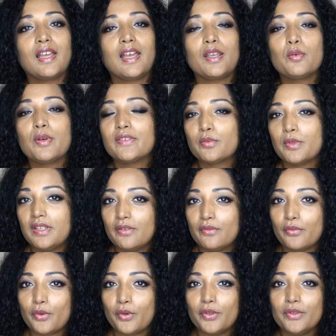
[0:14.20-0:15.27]
I was waiting
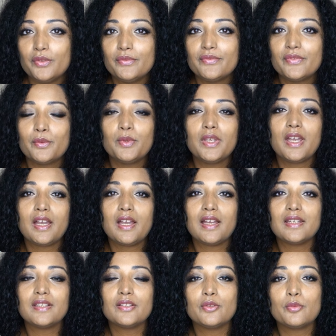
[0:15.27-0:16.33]
for you. We
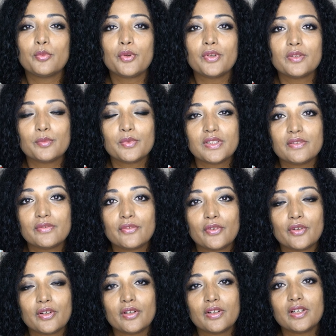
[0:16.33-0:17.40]
had an appointment
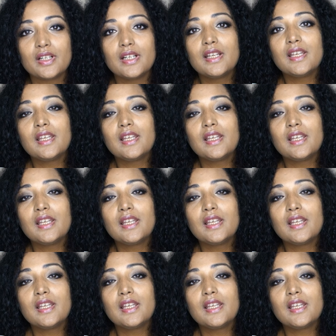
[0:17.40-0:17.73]
for